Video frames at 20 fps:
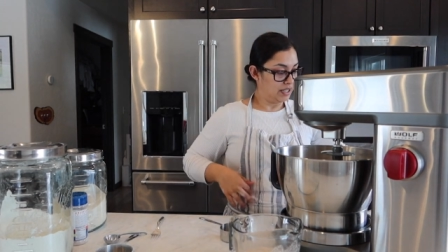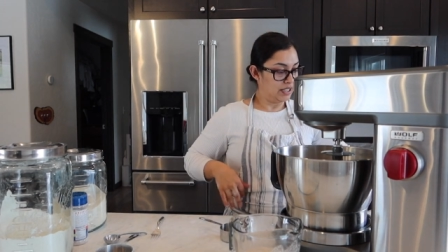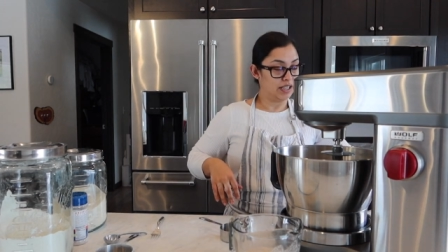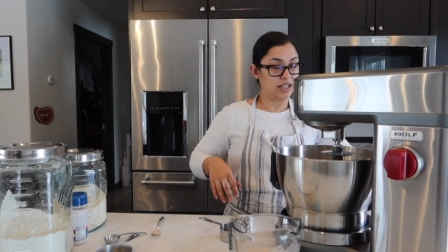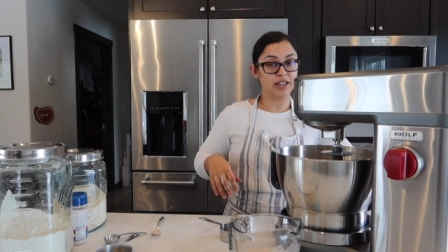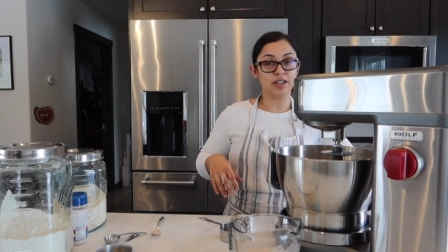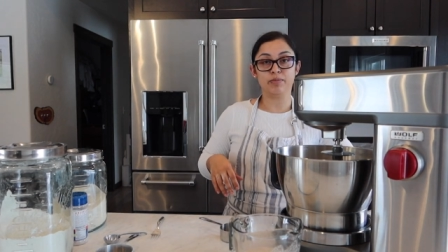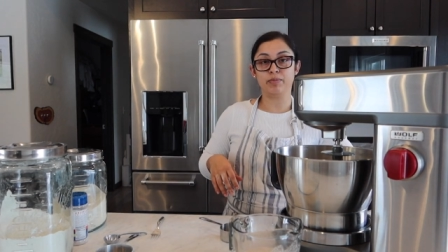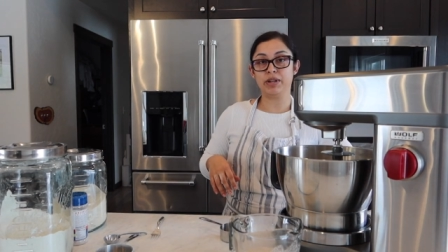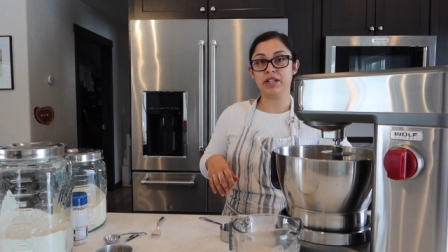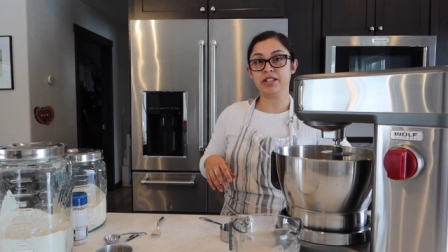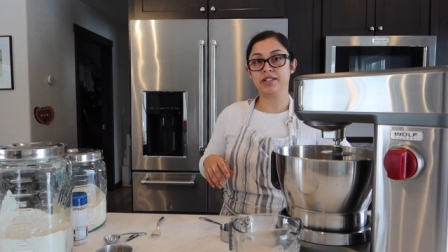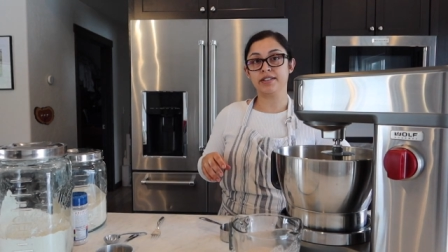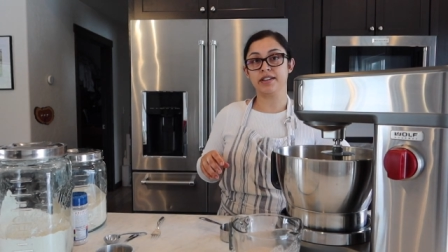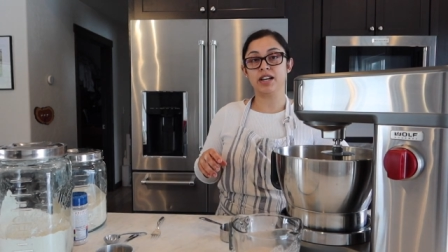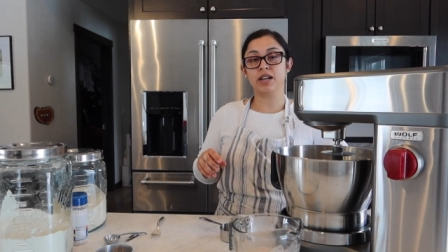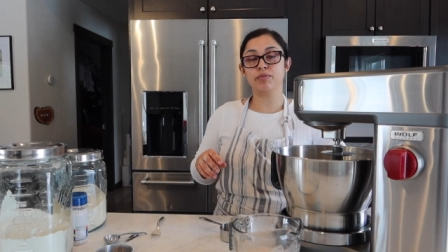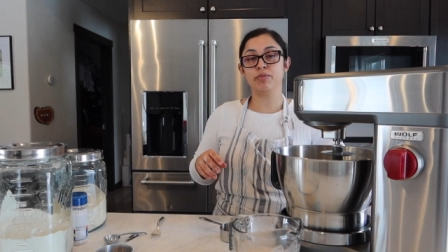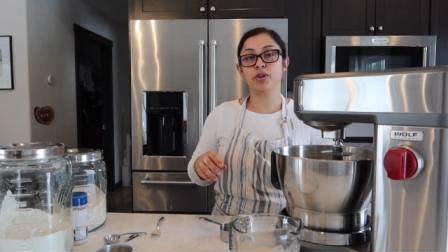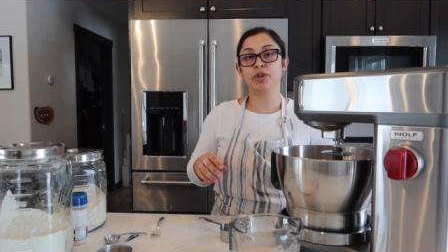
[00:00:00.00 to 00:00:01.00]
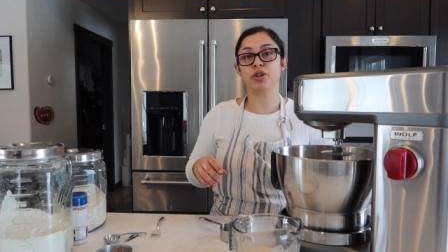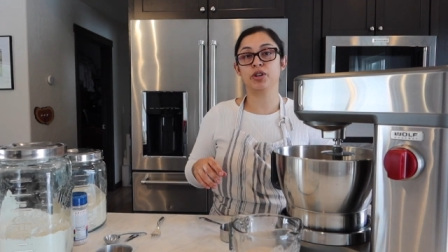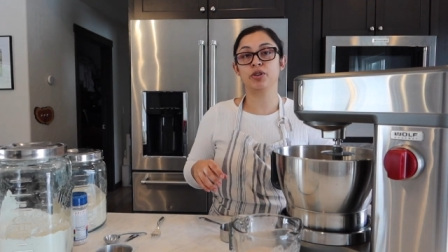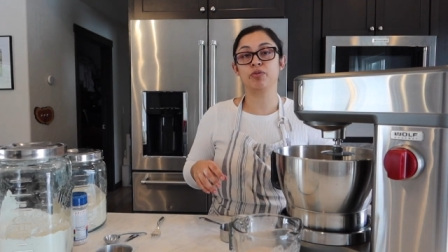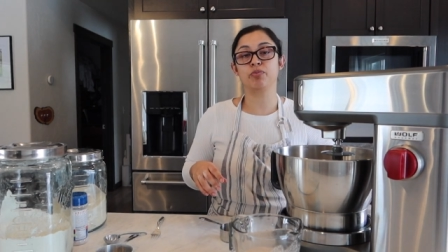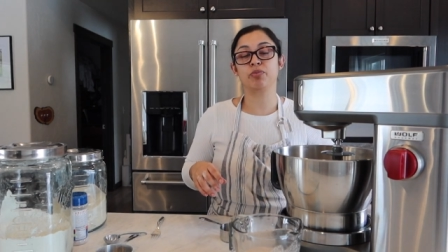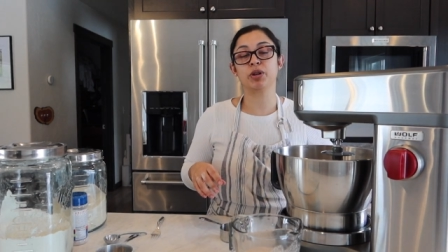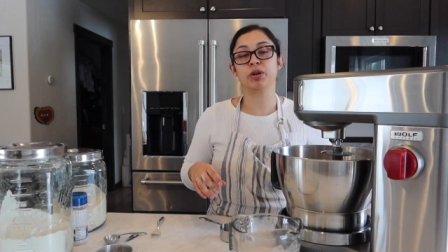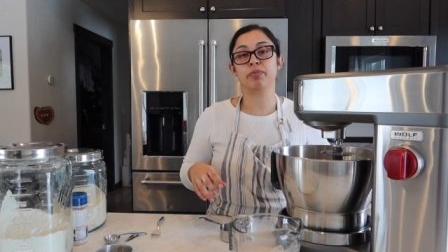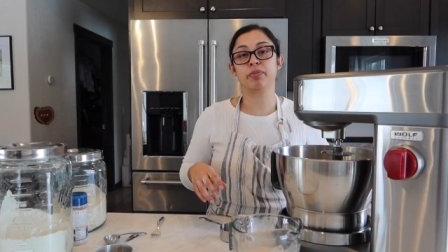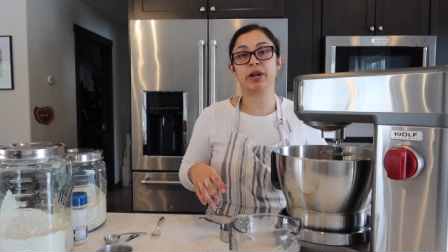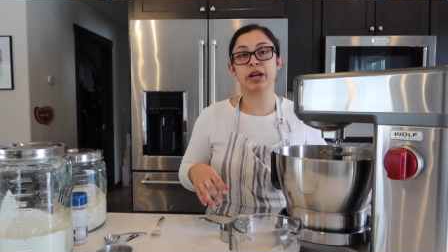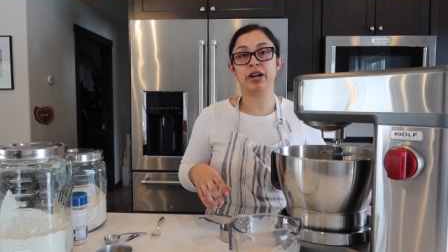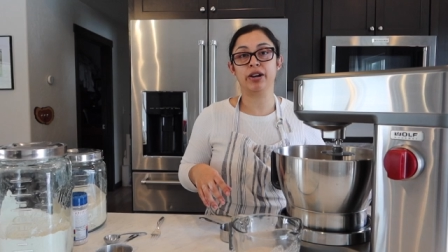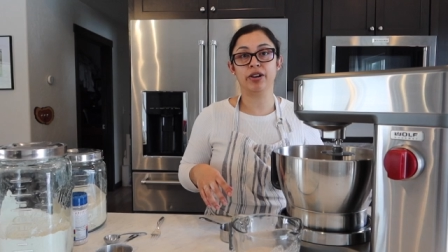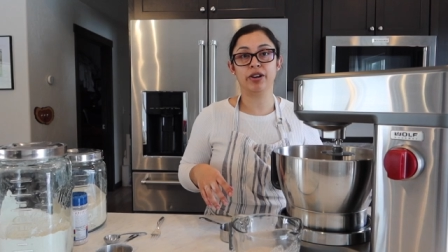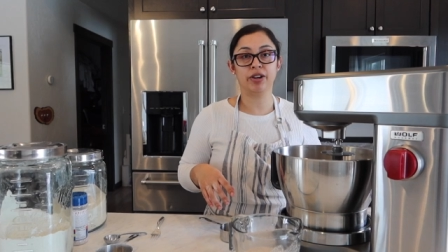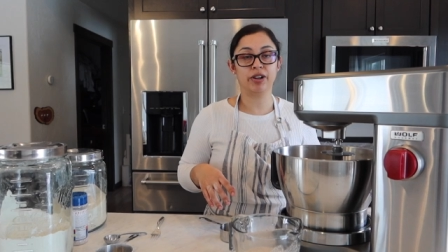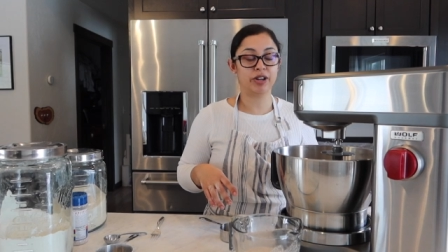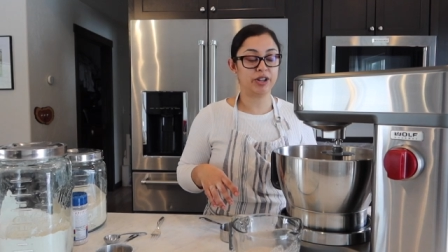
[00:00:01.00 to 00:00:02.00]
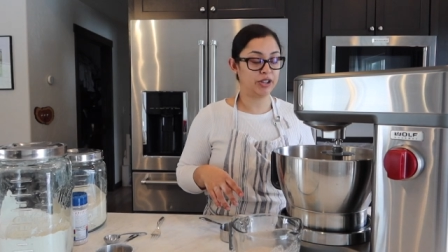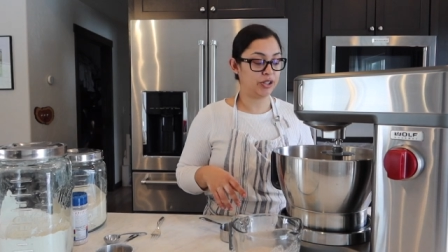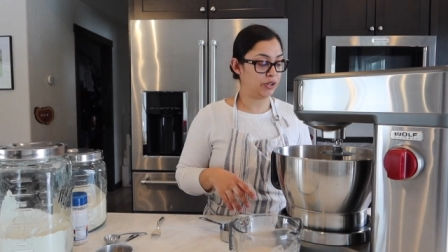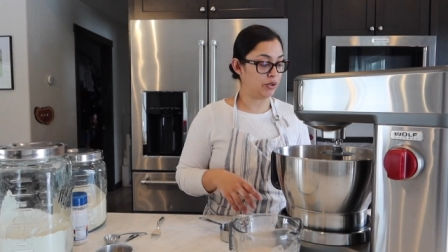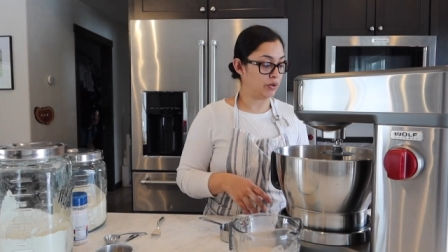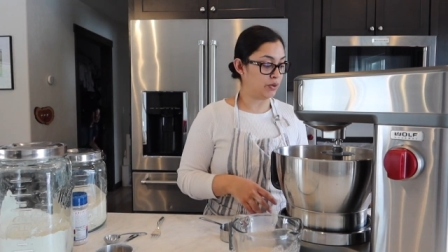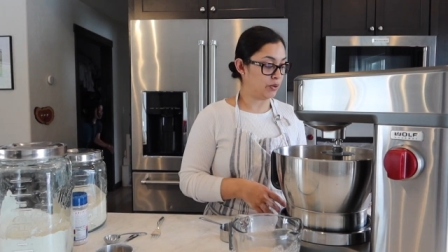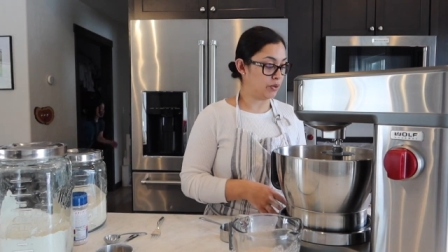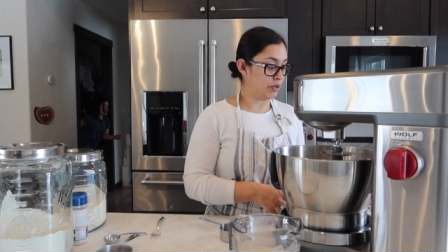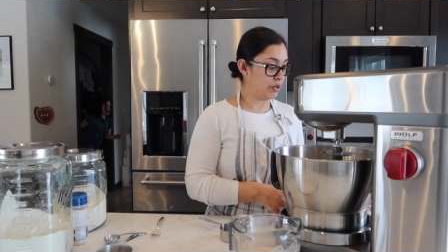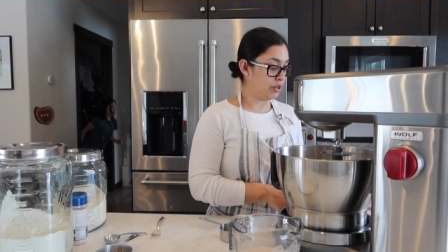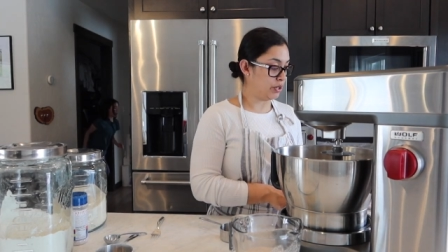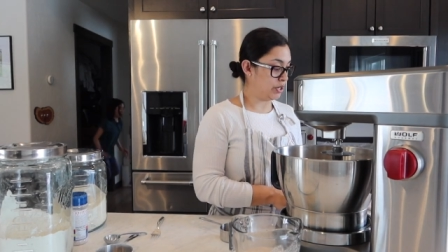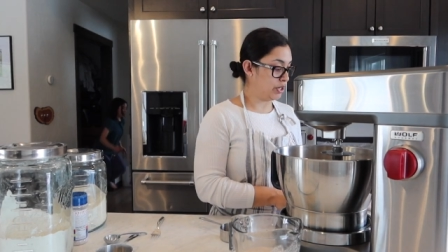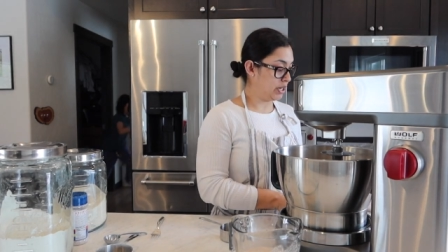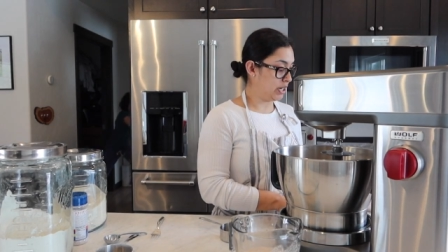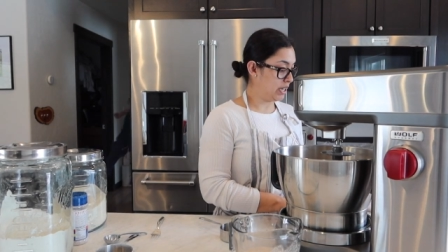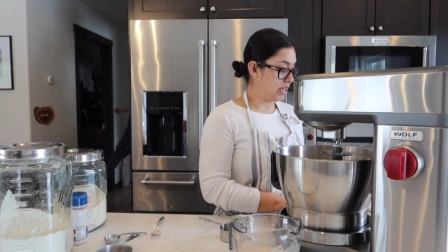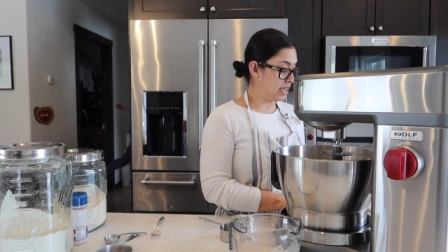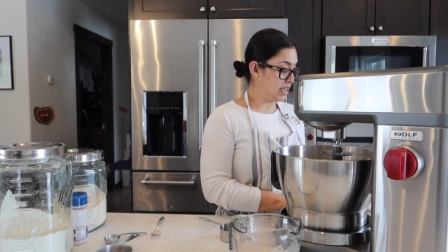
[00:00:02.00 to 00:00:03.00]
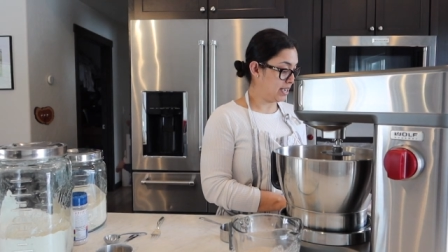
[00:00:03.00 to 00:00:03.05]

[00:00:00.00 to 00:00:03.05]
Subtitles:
In the meantime, you could prepare your,